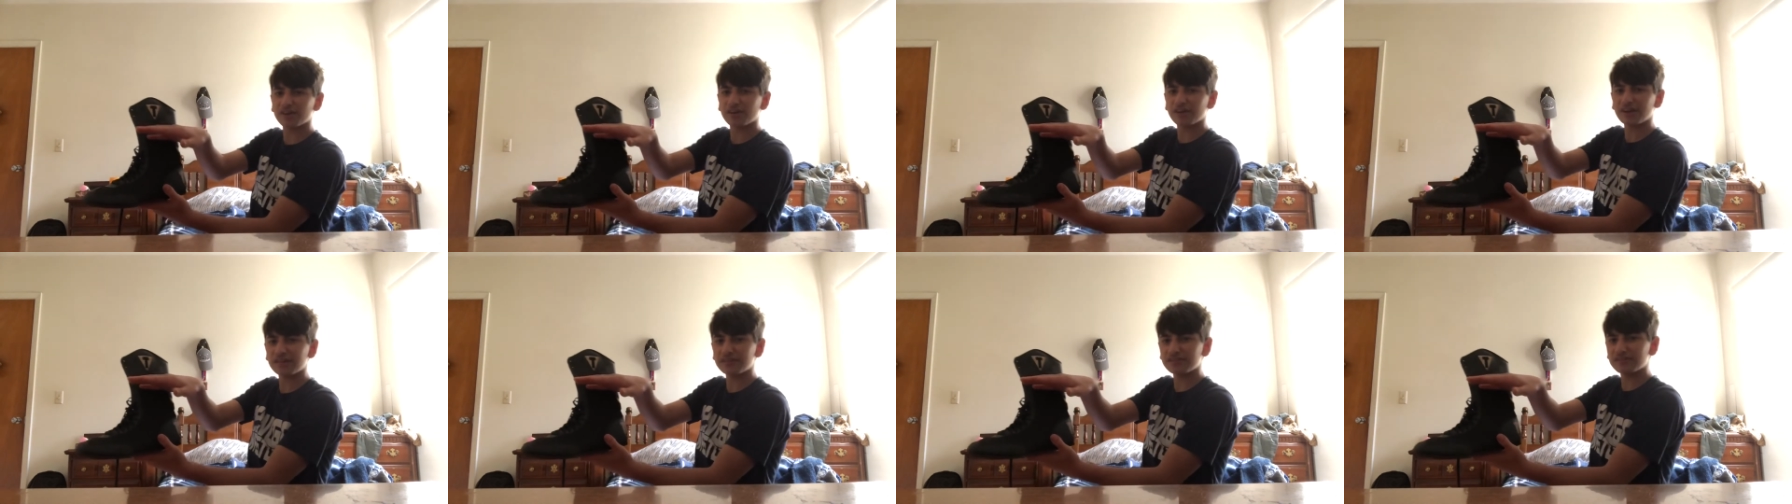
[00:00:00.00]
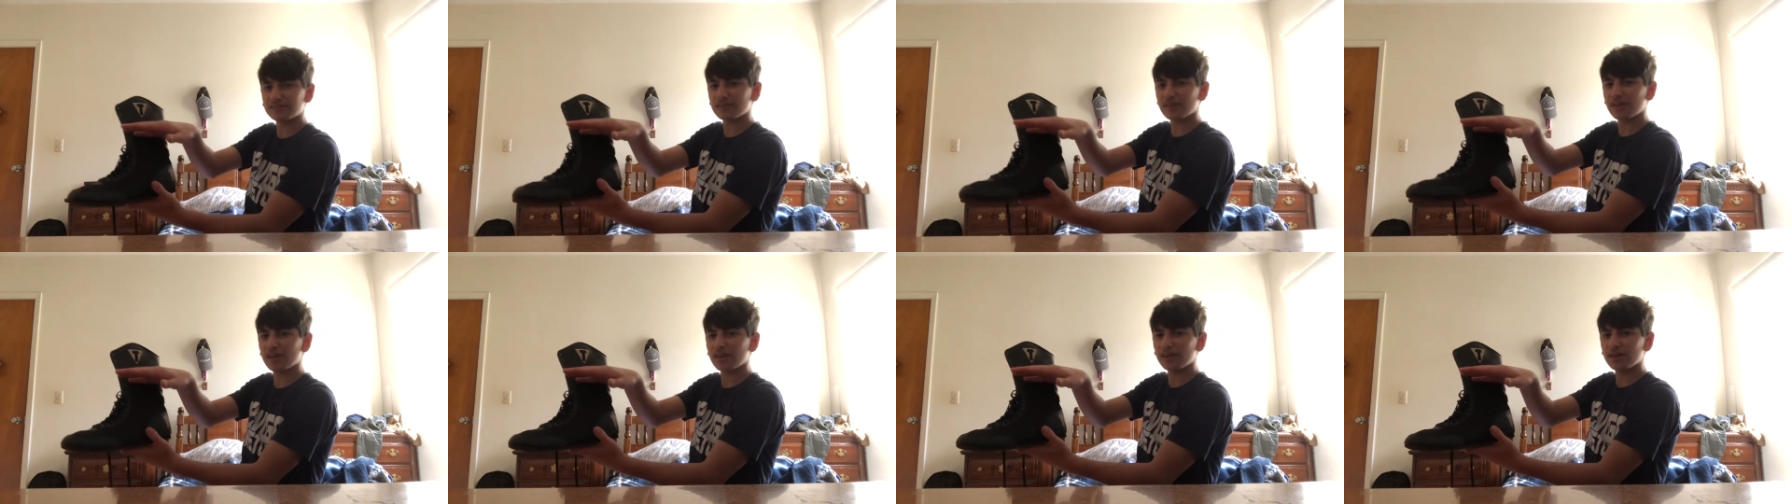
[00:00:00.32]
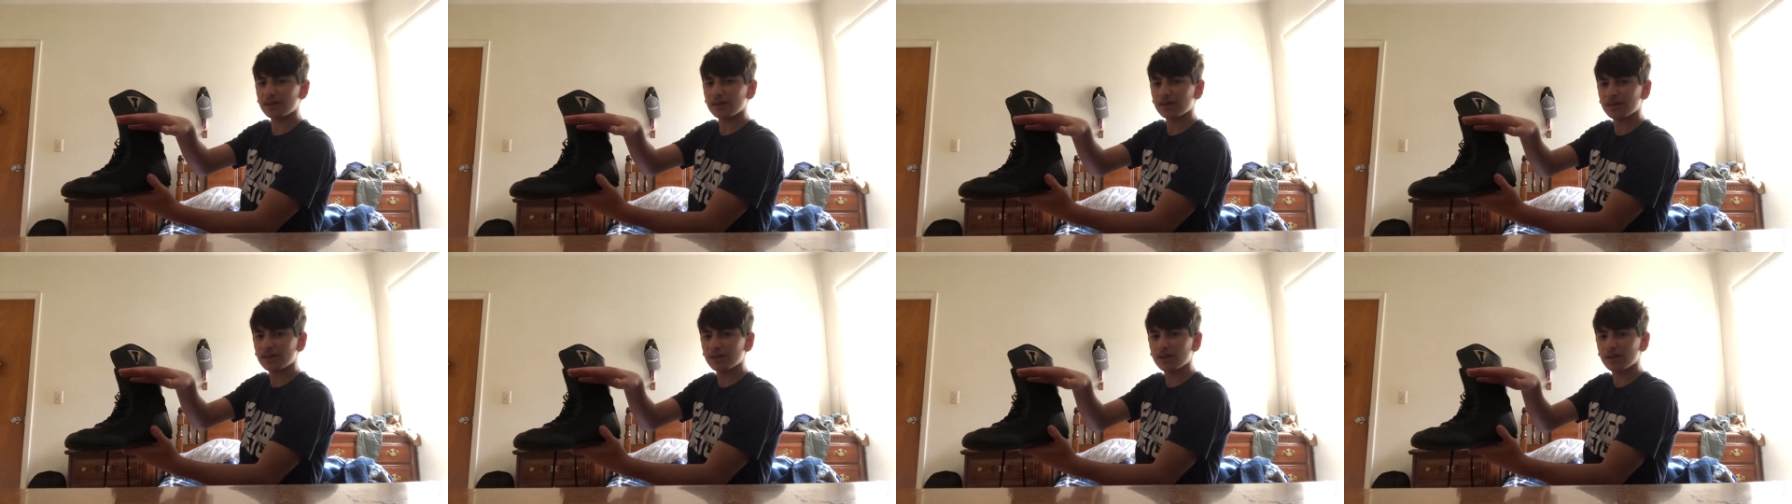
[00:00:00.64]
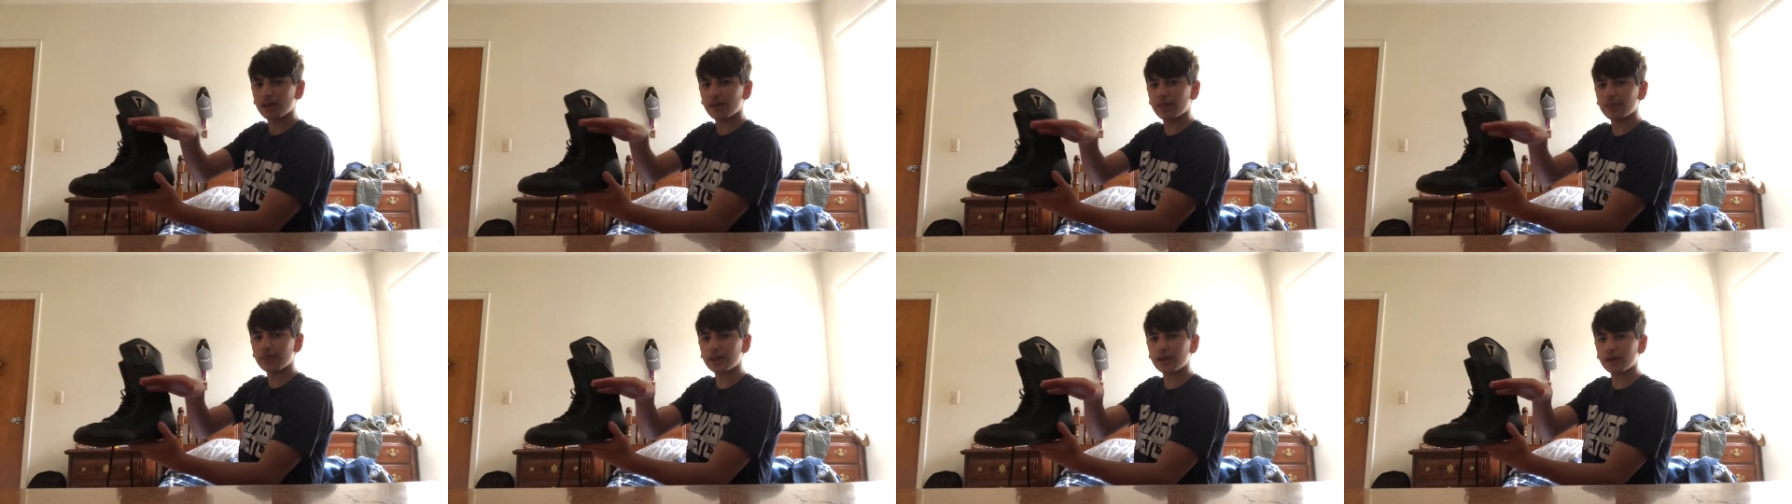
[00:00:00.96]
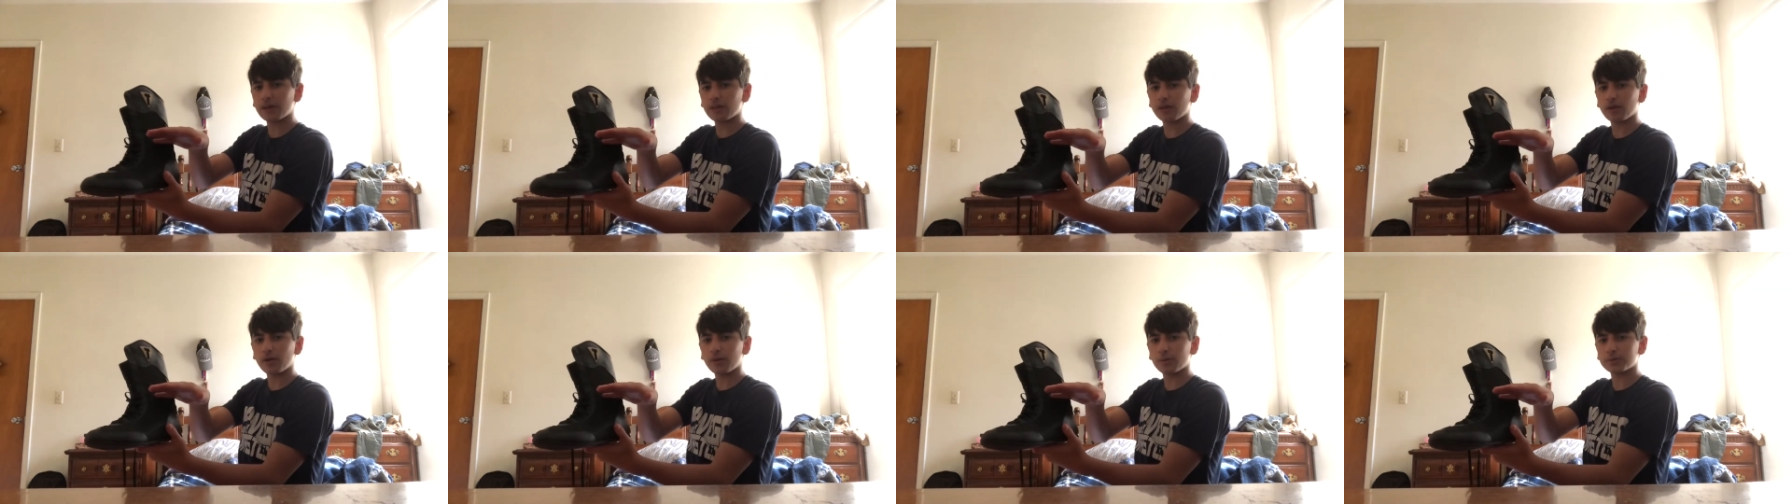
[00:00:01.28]
I'd say, and then a
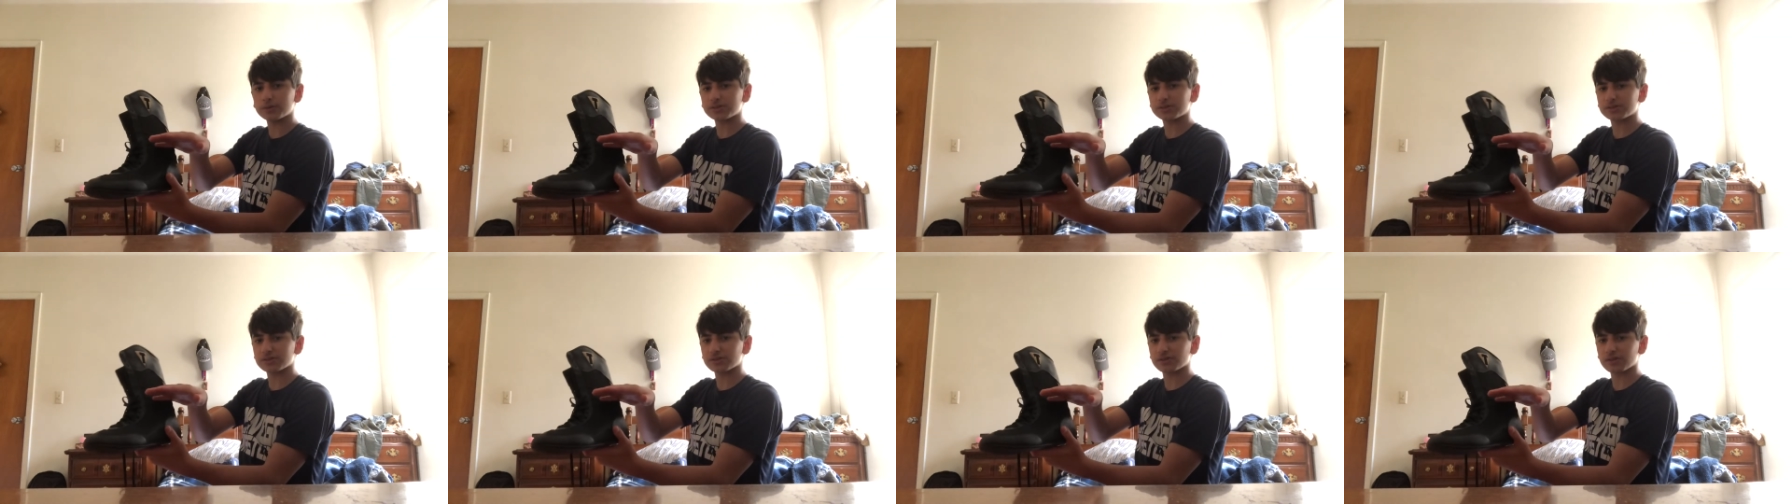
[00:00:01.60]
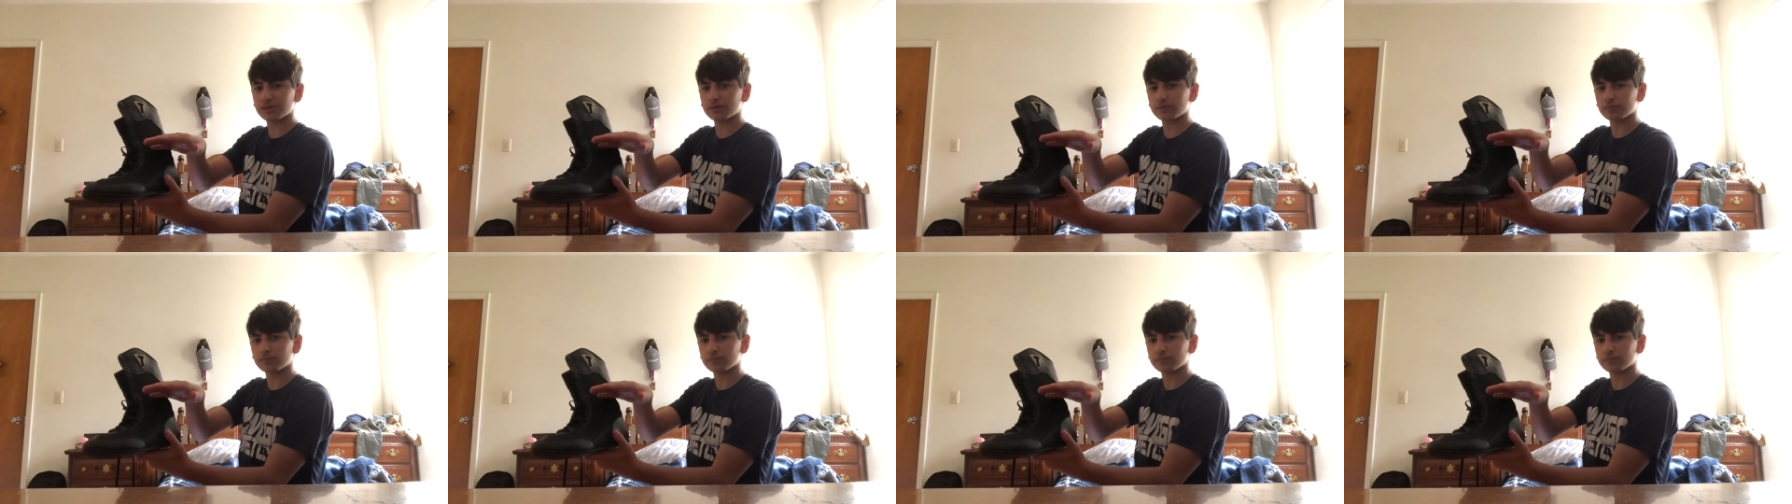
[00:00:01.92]
low, which is like,